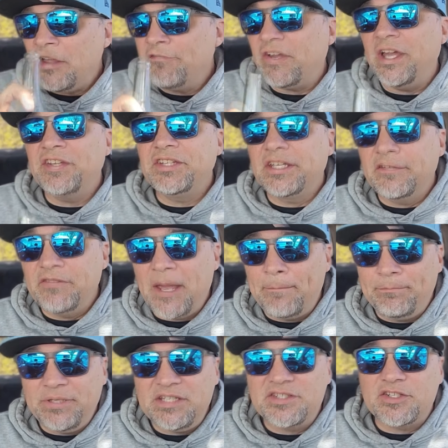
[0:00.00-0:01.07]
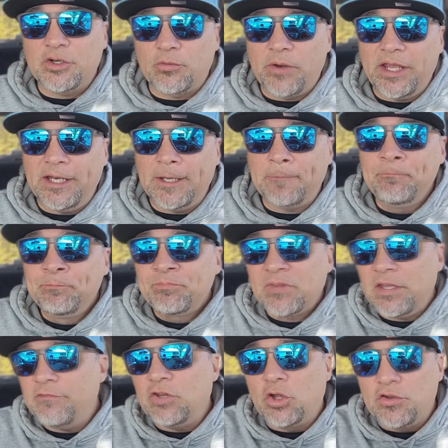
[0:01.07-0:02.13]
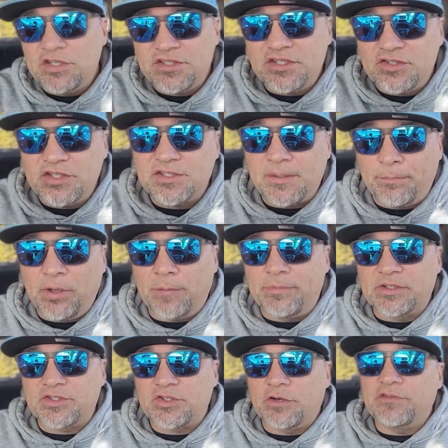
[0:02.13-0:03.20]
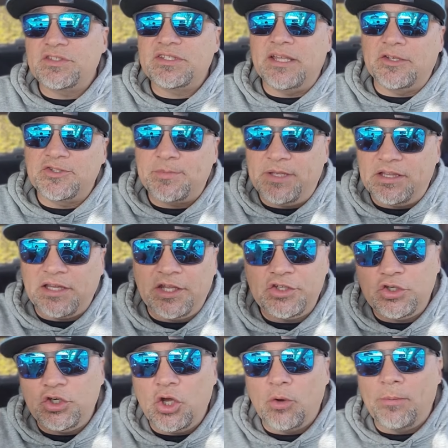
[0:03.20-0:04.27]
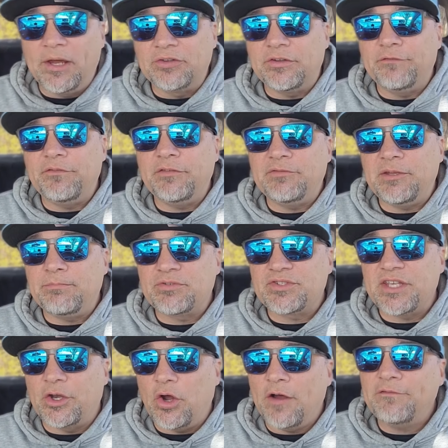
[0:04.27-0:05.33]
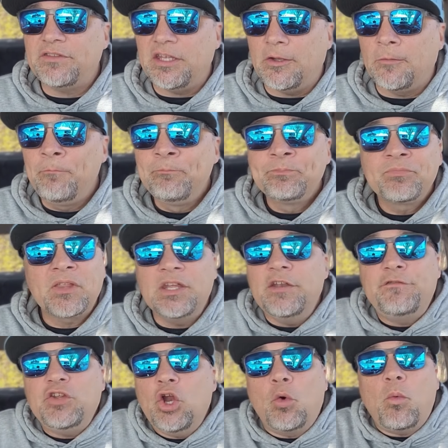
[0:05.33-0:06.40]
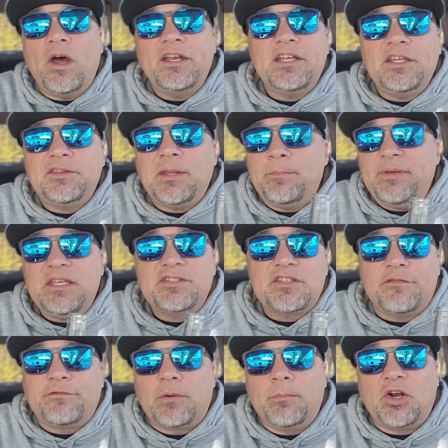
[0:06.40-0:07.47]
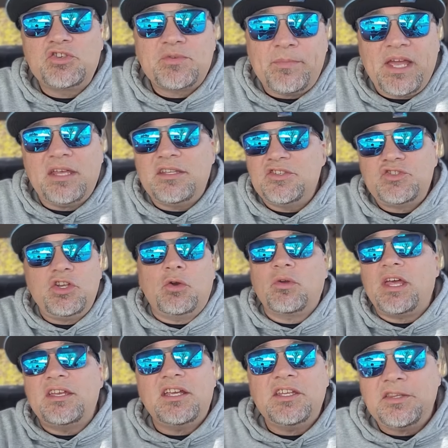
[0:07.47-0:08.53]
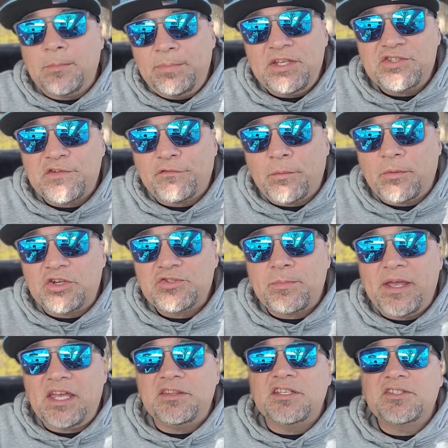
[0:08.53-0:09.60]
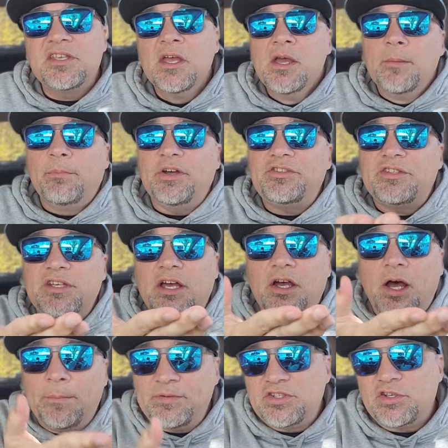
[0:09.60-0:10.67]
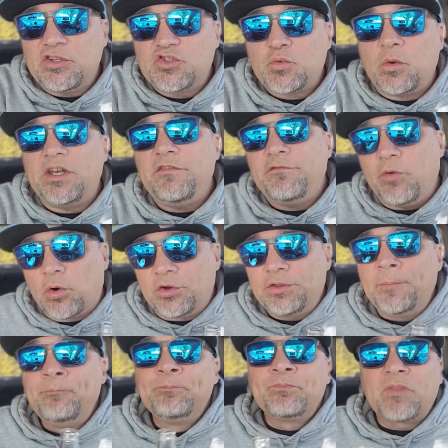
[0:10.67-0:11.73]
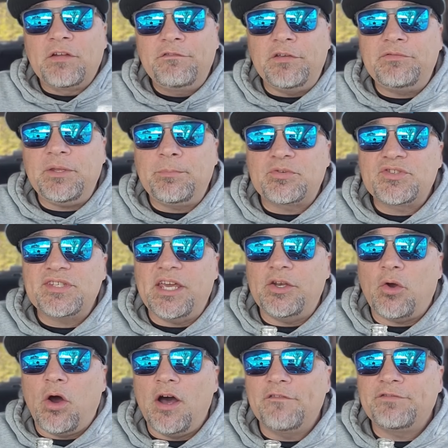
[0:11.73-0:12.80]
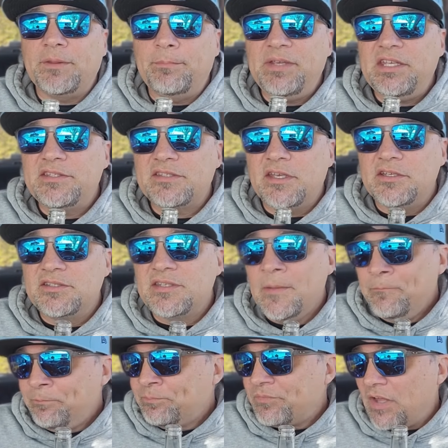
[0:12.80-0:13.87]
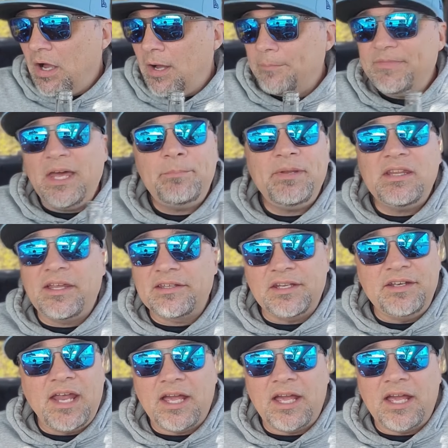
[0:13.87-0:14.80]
If I had to give that pizza a rating, even though this is just a public service announcement letting you know about the 50% off deal, and if you don't want to get the pizza for March Madness, you don't got to get the pizza for March Madness, but up until the 24th, 50% off the pizzas. That'd be like a